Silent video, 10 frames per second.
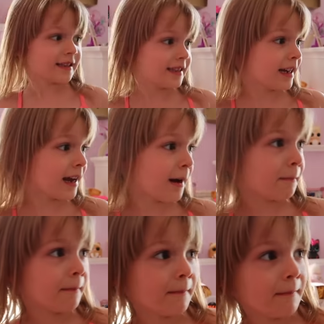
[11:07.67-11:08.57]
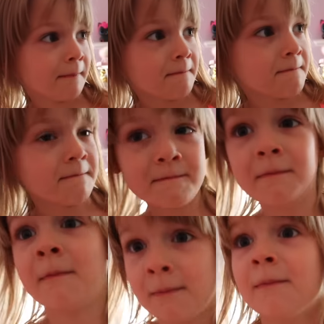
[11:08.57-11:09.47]
see him. Is he
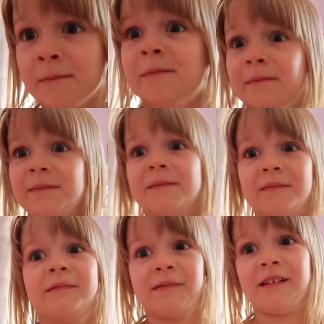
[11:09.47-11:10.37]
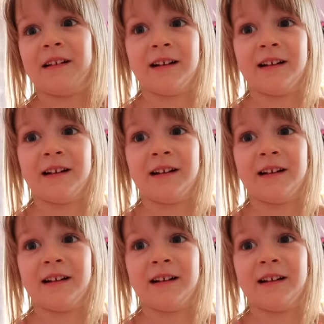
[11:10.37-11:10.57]
coming? Make sure you're